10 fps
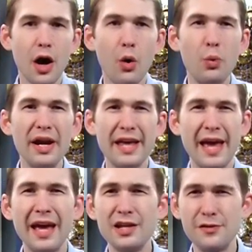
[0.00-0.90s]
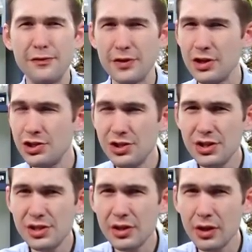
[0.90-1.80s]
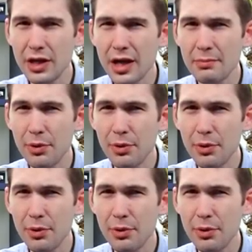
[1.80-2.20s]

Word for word: a way to hand finish these silicon